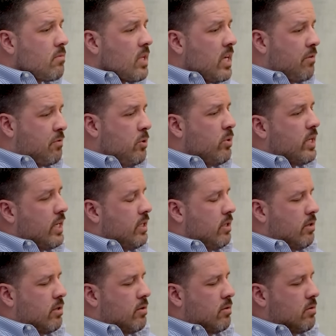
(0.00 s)
if you get
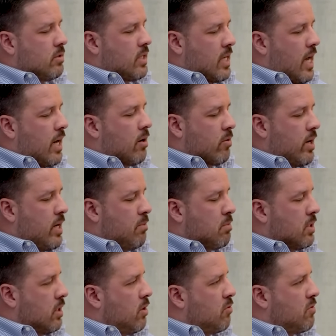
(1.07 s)
your denial rate
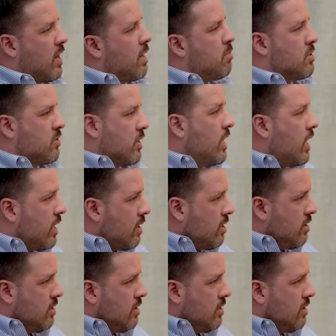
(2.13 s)
below 5%,